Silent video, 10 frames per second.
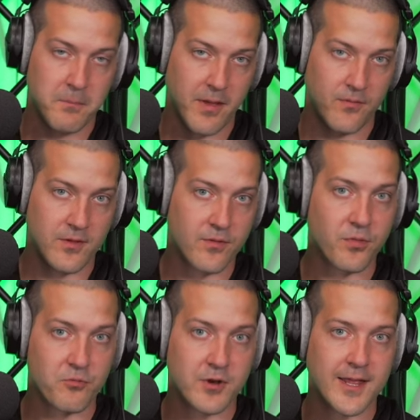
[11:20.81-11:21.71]
methods
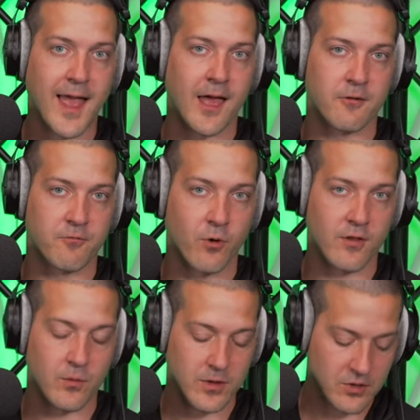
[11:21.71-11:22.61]
three and
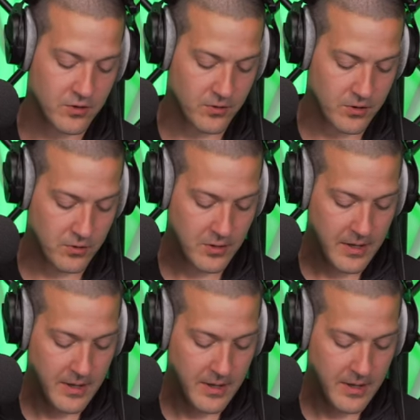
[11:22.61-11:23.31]
four that we showed you.